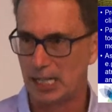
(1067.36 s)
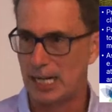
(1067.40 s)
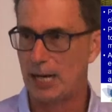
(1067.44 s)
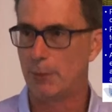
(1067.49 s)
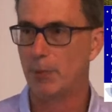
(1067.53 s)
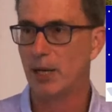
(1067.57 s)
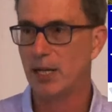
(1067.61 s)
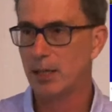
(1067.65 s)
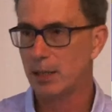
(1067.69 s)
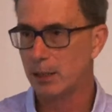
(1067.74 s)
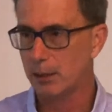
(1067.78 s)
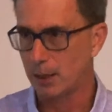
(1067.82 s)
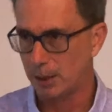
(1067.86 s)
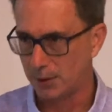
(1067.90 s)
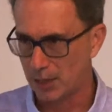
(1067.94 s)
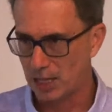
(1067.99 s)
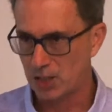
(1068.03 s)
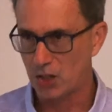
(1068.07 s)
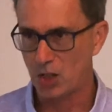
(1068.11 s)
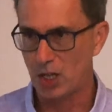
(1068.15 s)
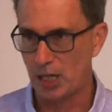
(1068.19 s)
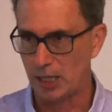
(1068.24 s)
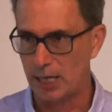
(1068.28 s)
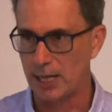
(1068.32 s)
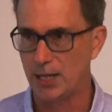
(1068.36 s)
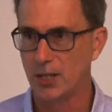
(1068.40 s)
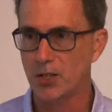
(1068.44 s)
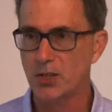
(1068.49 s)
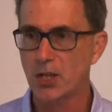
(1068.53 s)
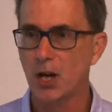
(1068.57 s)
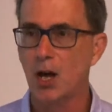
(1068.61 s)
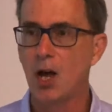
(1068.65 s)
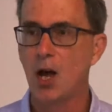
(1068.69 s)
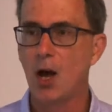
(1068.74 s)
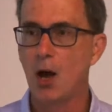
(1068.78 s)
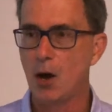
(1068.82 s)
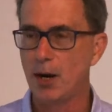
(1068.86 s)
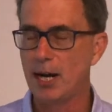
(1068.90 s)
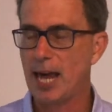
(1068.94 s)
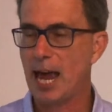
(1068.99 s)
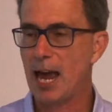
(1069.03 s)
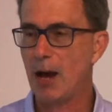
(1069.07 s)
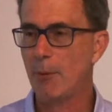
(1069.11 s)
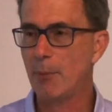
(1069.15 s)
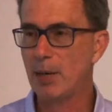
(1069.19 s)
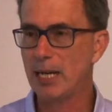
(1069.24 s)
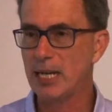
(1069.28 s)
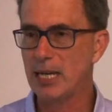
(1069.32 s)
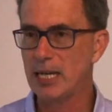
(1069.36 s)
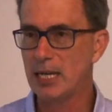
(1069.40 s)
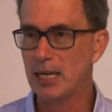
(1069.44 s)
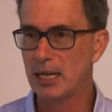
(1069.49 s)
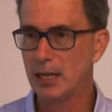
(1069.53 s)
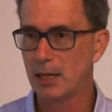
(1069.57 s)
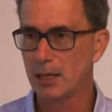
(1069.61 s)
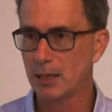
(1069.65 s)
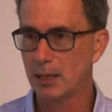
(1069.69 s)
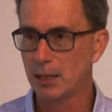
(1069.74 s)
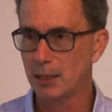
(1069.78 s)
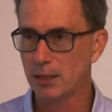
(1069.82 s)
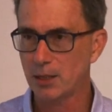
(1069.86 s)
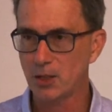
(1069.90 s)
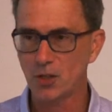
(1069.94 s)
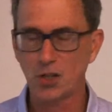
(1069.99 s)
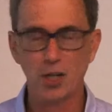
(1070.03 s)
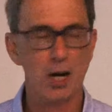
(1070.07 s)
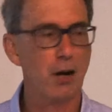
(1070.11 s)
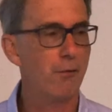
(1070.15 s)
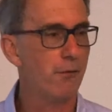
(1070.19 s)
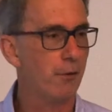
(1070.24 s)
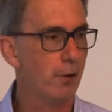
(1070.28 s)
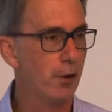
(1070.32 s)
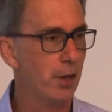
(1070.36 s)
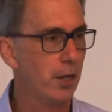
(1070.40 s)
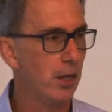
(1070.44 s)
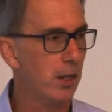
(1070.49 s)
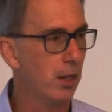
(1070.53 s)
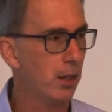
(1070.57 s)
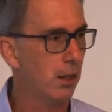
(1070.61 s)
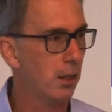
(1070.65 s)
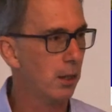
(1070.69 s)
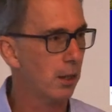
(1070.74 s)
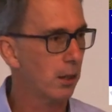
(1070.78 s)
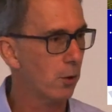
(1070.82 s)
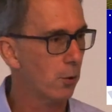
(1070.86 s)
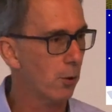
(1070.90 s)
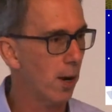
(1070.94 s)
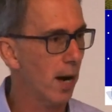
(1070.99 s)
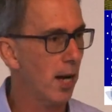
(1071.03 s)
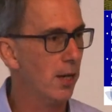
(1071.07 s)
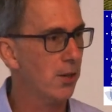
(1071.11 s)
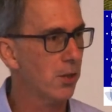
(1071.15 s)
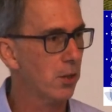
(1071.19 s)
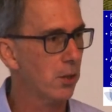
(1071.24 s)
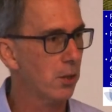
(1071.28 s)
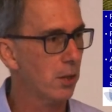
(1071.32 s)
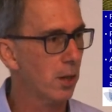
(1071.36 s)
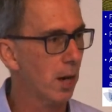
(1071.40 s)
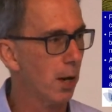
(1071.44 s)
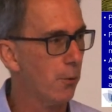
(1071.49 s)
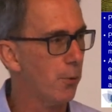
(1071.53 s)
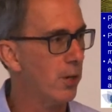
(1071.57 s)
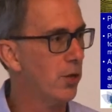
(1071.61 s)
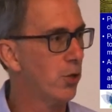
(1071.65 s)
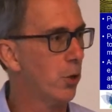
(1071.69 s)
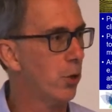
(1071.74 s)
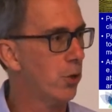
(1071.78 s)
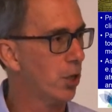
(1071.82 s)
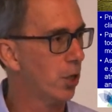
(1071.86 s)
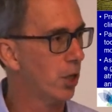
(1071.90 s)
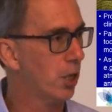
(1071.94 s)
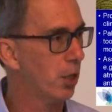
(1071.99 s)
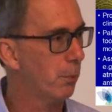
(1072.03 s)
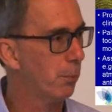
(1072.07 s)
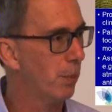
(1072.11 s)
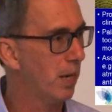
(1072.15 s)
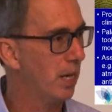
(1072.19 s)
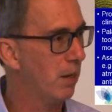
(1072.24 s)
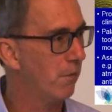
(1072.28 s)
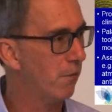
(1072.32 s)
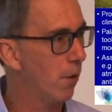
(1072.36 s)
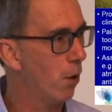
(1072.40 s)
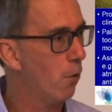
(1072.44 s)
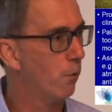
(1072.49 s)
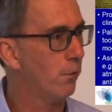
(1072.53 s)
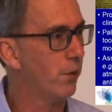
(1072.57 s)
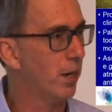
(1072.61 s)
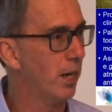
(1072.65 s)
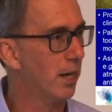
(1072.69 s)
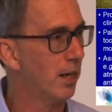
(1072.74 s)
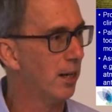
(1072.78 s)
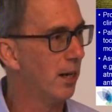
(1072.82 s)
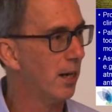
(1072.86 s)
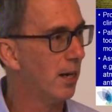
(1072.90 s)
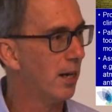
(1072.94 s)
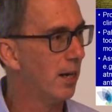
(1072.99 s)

limit, and there still is, on how many discovery grants a researcher can be involved in,